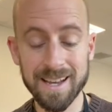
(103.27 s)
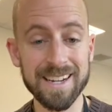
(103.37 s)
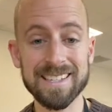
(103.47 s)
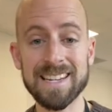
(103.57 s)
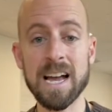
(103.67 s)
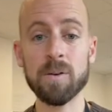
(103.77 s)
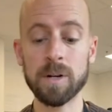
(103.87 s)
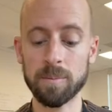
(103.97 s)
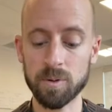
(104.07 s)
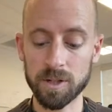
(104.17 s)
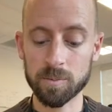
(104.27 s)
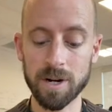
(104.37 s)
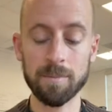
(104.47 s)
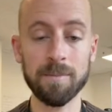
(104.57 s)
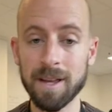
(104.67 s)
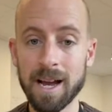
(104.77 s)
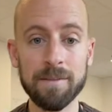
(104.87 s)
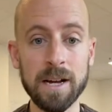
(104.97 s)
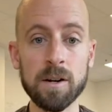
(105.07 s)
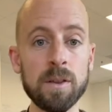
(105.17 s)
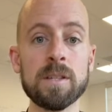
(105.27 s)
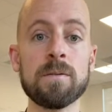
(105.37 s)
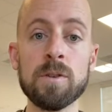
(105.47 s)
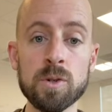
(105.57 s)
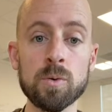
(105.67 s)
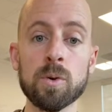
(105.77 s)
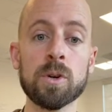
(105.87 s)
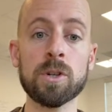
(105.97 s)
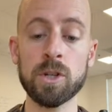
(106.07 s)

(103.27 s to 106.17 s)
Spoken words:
Because now when I'm doing this problem, I've got all these visual